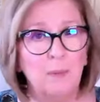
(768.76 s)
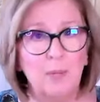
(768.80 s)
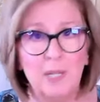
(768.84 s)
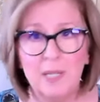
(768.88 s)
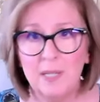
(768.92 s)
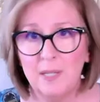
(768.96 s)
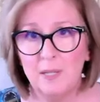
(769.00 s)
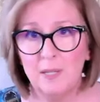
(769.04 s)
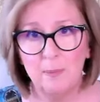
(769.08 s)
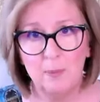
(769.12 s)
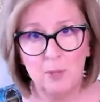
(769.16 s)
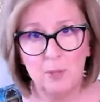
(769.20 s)

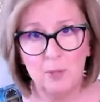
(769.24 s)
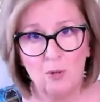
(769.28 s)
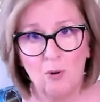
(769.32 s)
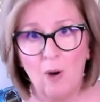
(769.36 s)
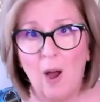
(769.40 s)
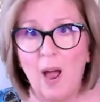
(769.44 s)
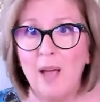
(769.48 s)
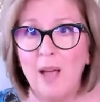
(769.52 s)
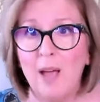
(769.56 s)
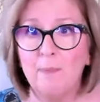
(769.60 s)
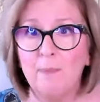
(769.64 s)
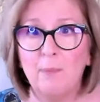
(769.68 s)
please
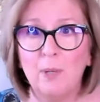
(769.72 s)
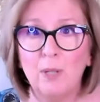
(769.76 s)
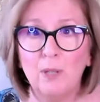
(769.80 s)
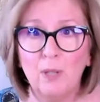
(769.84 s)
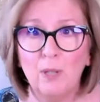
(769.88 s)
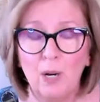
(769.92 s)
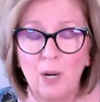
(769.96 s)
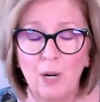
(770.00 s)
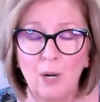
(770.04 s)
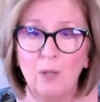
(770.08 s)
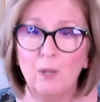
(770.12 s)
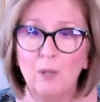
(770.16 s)
subscribe
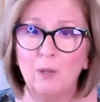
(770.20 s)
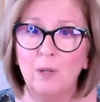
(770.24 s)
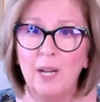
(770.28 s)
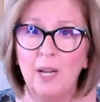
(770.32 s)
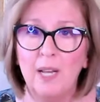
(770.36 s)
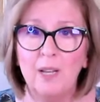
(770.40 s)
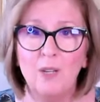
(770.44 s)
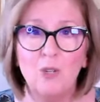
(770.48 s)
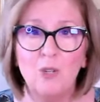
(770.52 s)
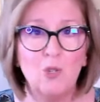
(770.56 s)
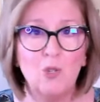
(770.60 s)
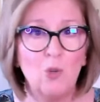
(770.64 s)

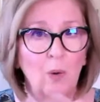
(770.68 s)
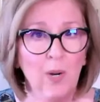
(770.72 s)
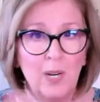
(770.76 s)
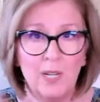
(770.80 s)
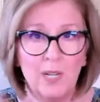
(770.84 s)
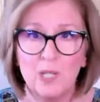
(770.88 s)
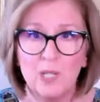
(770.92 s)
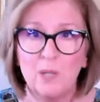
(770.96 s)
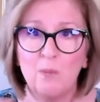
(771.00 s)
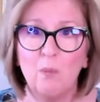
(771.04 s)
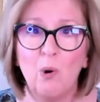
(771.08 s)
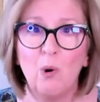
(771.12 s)
below and
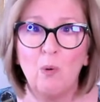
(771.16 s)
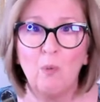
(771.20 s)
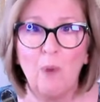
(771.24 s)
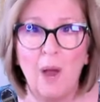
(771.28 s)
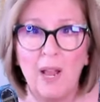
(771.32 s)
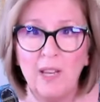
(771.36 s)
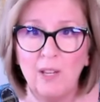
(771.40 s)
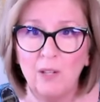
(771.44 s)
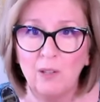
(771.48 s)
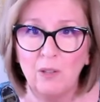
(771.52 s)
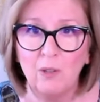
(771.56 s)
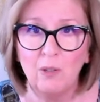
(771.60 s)
join us more
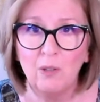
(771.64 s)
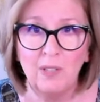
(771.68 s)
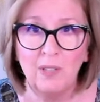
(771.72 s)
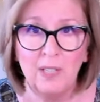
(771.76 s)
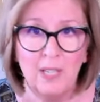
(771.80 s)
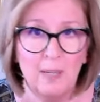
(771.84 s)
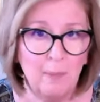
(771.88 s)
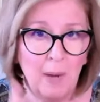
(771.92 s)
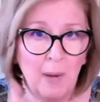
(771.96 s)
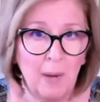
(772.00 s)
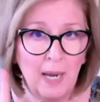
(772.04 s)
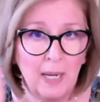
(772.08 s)

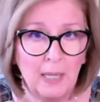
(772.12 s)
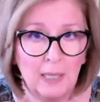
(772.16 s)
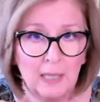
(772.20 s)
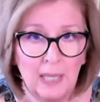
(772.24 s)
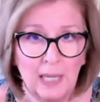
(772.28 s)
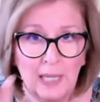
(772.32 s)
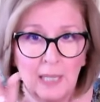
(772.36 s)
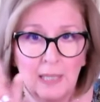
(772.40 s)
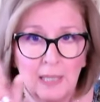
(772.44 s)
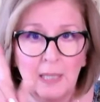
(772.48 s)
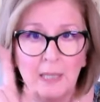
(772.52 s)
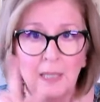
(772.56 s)
regularly by
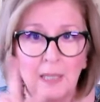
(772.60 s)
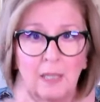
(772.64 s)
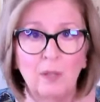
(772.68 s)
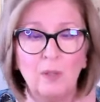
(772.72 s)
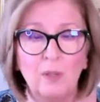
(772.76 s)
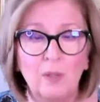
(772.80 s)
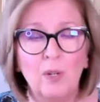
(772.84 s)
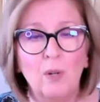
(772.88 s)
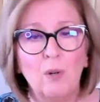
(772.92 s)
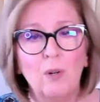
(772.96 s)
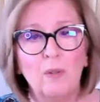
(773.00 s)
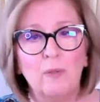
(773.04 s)
clicking the
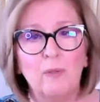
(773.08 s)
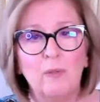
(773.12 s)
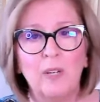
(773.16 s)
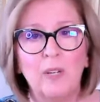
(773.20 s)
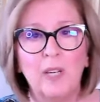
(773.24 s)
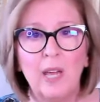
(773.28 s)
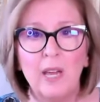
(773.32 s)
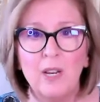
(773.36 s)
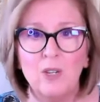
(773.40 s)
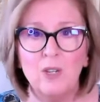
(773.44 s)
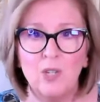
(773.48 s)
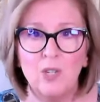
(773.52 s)
little
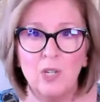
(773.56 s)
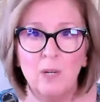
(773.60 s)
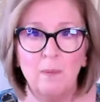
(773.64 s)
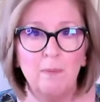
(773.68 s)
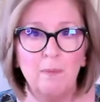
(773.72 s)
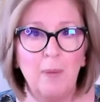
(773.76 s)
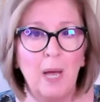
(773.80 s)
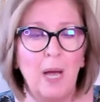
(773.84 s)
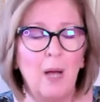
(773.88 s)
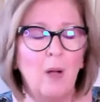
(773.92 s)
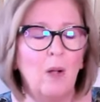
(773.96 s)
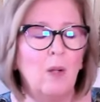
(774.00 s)

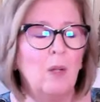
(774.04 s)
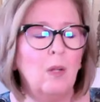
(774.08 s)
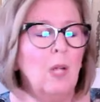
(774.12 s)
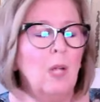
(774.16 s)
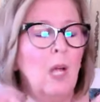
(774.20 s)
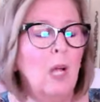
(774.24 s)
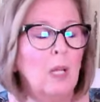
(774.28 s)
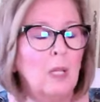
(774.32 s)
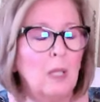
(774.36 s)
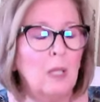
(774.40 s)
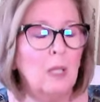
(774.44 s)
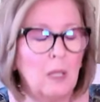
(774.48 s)
notification
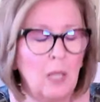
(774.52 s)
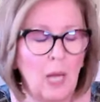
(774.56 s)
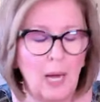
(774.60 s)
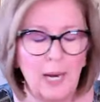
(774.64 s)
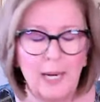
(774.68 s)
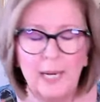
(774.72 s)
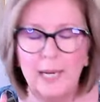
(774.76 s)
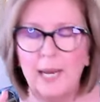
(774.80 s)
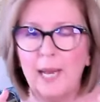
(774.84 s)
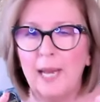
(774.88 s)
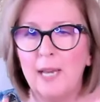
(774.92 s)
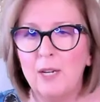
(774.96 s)
bell.
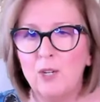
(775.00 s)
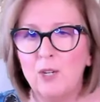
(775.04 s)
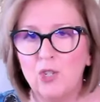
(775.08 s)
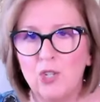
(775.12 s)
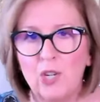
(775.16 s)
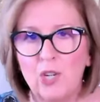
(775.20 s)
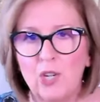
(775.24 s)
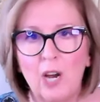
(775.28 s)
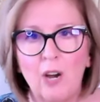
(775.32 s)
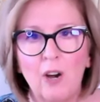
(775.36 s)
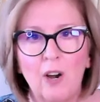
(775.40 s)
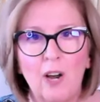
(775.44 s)
Like
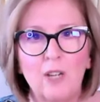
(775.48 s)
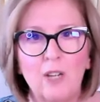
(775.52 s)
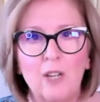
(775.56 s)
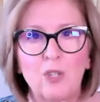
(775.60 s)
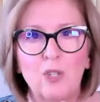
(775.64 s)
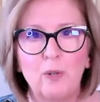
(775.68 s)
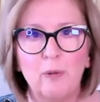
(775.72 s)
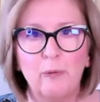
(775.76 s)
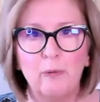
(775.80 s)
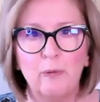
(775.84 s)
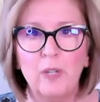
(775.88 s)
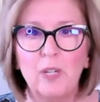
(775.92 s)
and share
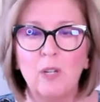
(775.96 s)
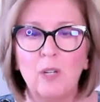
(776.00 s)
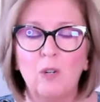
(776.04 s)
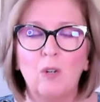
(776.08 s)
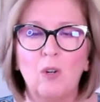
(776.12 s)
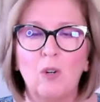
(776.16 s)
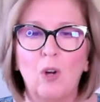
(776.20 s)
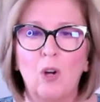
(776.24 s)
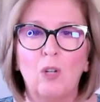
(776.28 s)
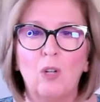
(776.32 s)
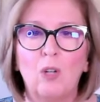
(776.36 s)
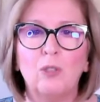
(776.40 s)
as you
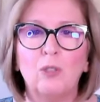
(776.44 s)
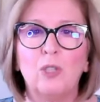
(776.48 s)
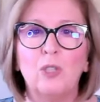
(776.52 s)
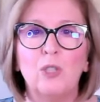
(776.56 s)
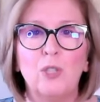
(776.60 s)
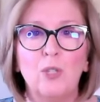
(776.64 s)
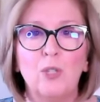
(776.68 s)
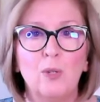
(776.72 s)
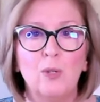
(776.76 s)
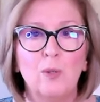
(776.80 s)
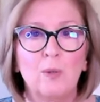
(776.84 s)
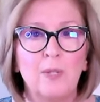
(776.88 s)
feel called
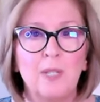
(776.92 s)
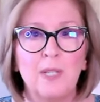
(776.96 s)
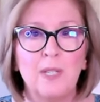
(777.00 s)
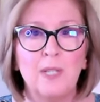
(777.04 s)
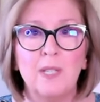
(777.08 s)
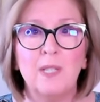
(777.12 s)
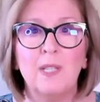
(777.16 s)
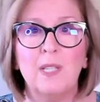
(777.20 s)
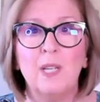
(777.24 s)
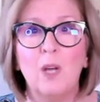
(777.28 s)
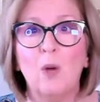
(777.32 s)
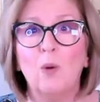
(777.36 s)
to do.
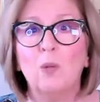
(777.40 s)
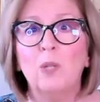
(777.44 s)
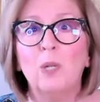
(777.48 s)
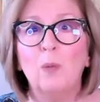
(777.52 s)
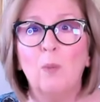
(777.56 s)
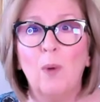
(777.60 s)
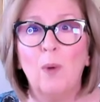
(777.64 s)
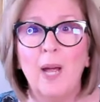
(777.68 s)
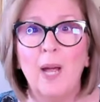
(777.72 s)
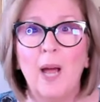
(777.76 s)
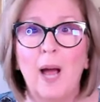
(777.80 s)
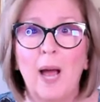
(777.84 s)
This is the
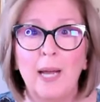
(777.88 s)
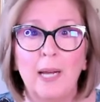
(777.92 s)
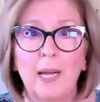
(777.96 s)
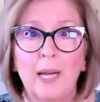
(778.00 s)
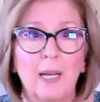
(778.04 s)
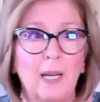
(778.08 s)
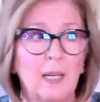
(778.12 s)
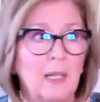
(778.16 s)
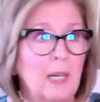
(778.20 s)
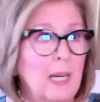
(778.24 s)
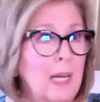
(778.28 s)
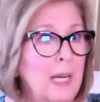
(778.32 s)
only way
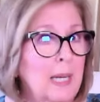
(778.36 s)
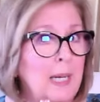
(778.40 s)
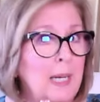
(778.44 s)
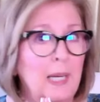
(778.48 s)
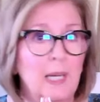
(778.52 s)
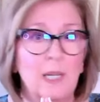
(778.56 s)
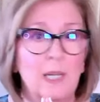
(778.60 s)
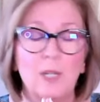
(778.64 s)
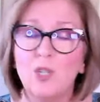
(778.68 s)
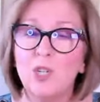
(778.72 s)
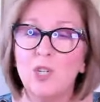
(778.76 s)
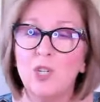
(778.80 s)
I can
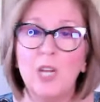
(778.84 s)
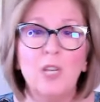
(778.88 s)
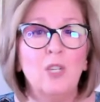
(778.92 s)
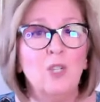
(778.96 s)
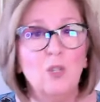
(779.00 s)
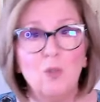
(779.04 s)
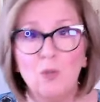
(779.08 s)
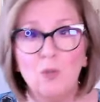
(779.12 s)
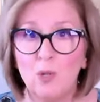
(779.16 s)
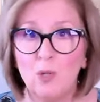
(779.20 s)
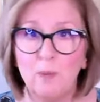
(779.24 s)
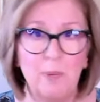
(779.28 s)

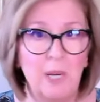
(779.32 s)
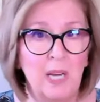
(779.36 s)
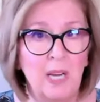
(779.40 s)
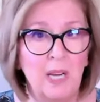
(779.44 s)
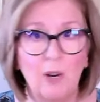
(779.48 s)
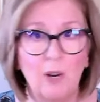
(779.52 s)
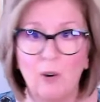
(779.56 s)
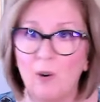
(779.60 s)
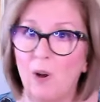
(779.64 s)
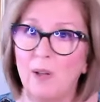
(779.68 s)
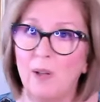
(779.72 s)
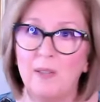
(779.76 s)
continue to
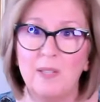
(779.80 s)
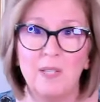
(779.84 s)
be here